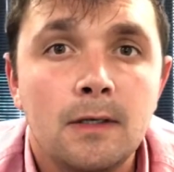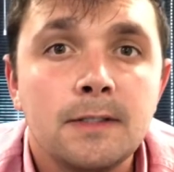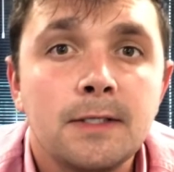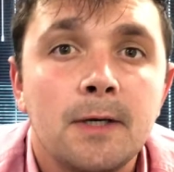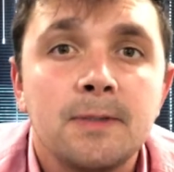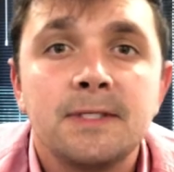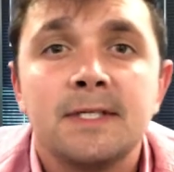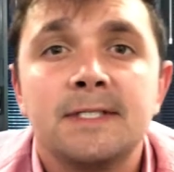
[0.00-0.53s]

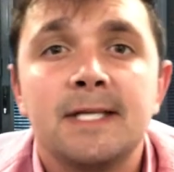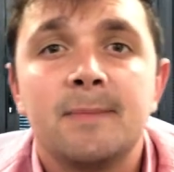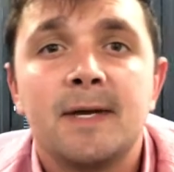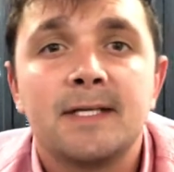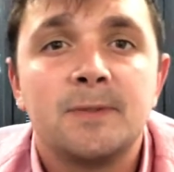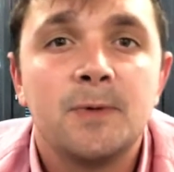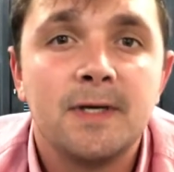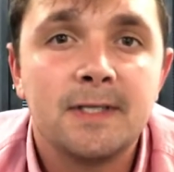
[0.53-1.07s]
So it was nice to get
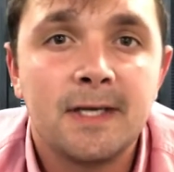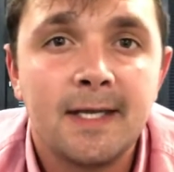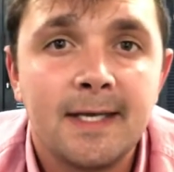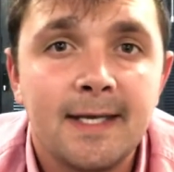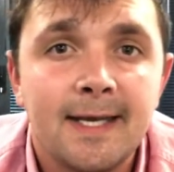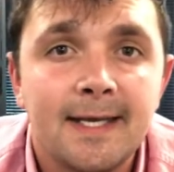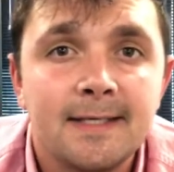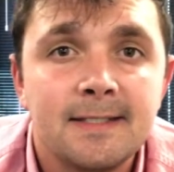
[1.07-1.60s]
back to work
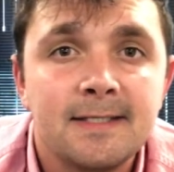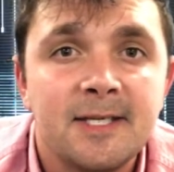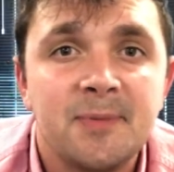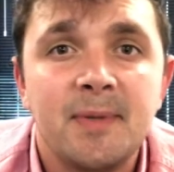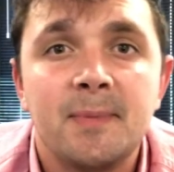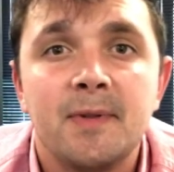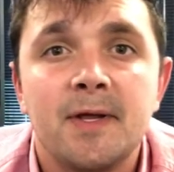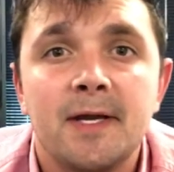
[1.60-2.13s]
today and to see the
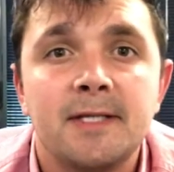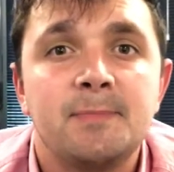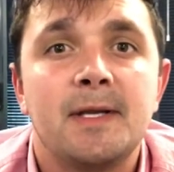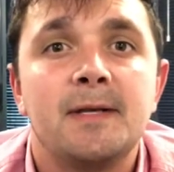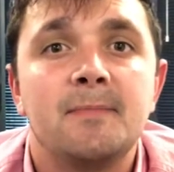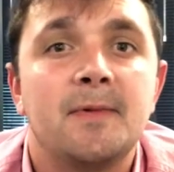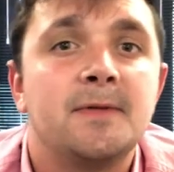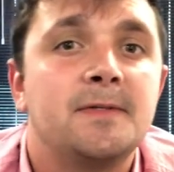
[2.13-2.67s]
people that I
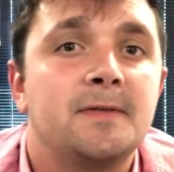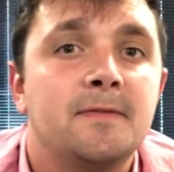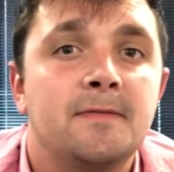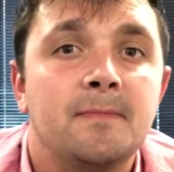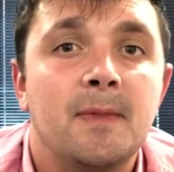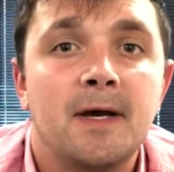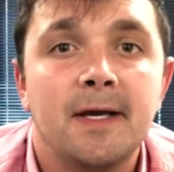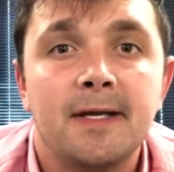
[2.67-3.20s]
spend most of
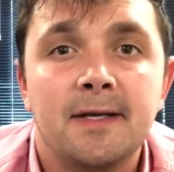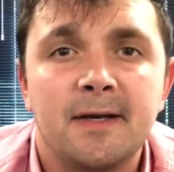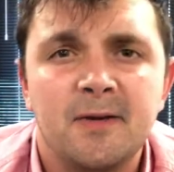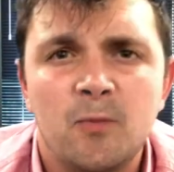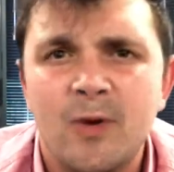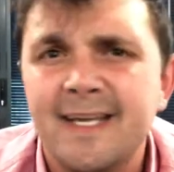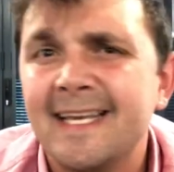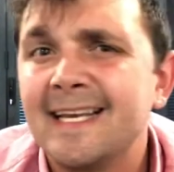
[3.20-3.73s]
my kind
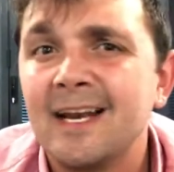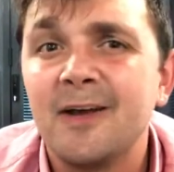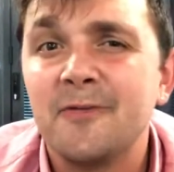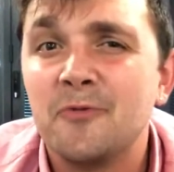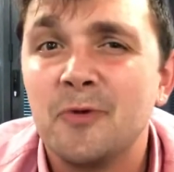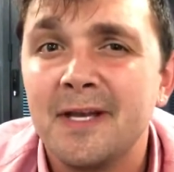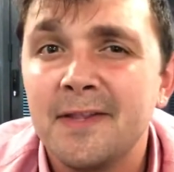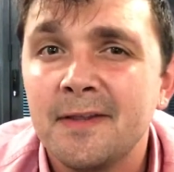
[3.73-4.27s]
of waking
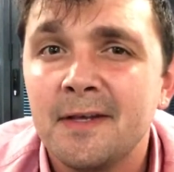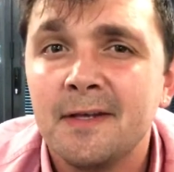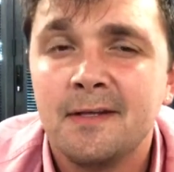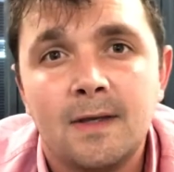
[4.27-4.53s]
life with.